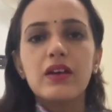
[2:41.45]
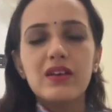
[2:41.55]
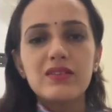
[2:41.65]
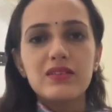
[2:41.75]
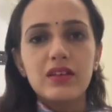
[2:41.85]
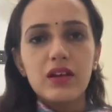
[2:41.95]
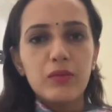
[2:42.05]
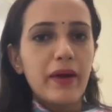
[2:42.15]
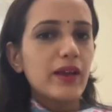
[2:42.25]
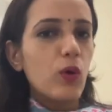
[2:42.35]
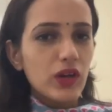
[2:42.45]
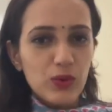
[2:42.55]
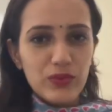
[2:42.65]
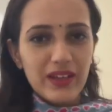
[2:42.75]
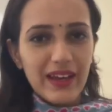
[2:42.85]
is by not
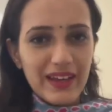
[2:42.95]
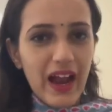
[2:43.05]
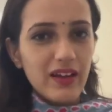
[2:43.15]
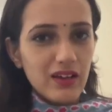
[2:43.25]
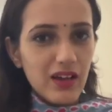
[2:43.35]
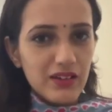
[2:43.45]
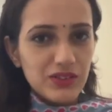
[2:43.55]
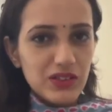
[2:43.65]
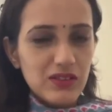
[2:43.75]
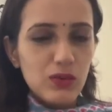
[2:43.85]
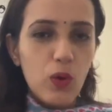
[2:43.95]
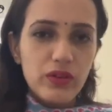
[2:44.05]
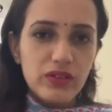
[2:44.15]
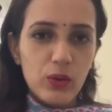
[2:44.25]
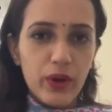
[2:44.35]
using any anti-allergics
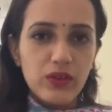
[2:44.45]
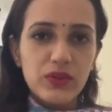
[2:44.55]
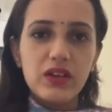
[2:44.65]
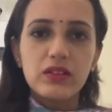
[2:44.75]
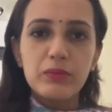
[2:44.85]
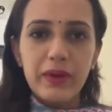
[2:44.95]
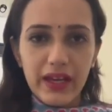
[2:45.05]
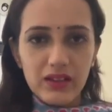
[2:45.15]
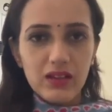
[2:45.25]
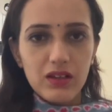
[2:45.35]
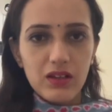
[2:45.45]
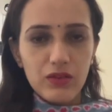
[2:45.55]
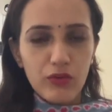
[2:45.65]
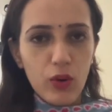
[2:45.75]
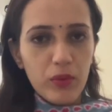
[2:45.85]
or steroids, which are the main
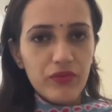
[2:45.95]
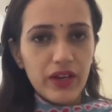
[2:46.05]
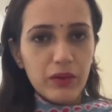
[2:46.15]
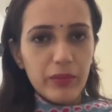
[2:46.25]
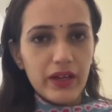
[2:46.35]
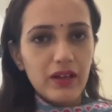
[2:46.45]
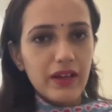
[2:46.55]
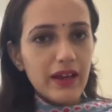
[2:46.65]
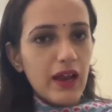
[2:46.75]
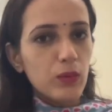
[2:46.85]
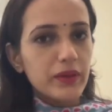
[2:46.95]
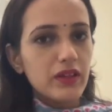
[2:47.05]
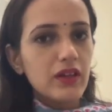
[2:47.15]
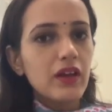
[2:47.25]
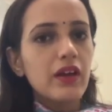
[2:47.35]
form of treatment in
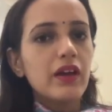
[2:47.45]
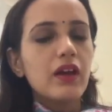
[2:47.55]
allopathy.